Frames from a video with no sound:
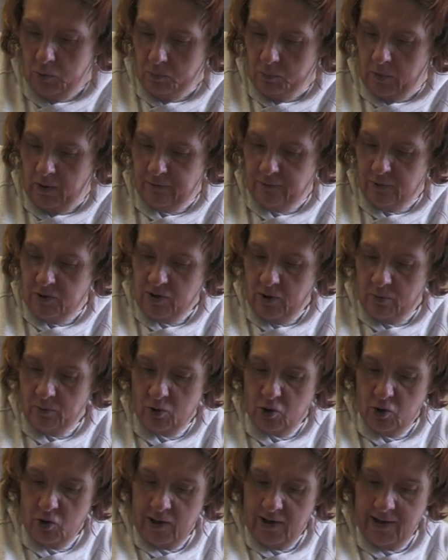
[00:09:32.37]
but if you
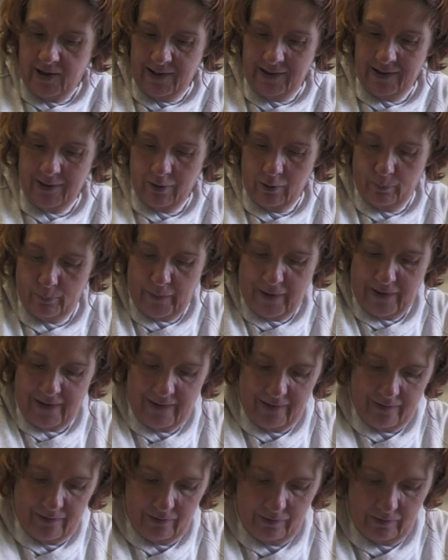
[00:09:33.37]
don't cook it a little
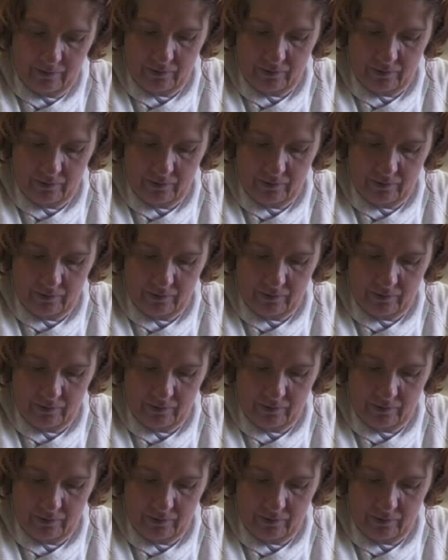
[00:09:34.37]
bit,